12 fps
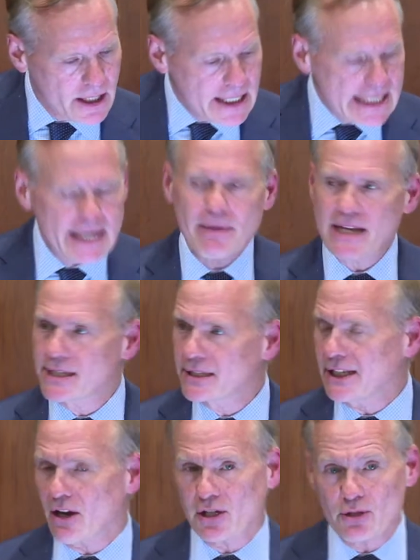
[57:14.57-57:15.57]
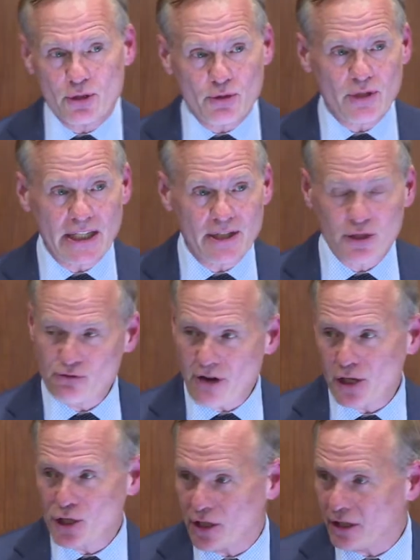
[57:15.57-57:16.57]
he basically argues you need a
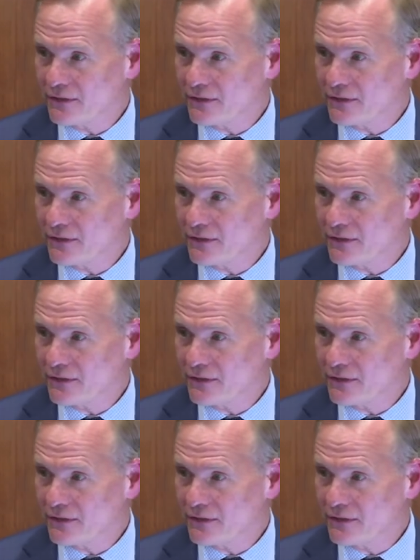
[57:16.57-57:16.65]
structure